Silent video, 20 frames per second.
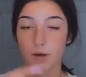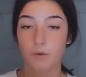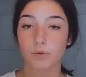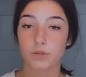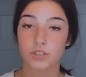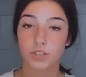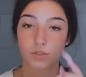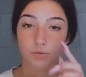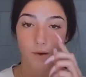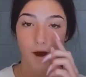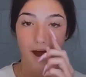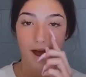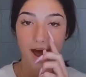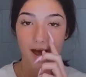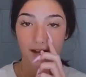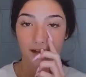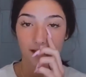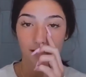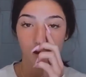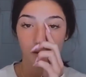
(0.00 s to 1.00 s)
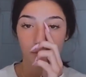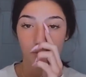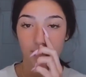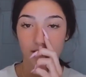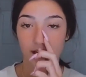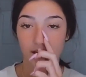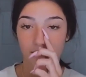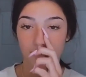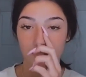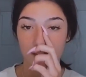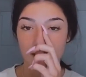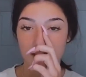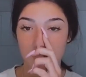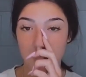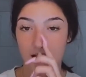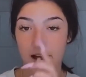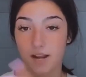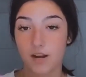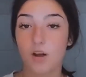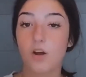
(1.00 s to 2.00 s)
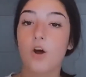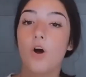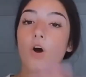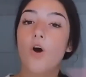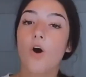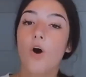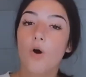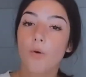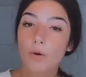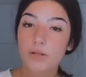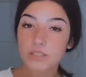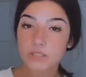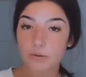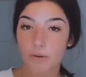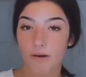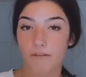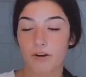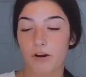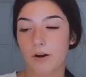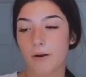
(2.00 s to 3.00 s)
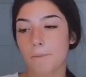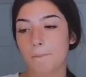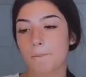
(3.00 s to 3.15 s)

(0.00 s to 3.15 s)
which is why I cannot breathe out of this side whatsoever.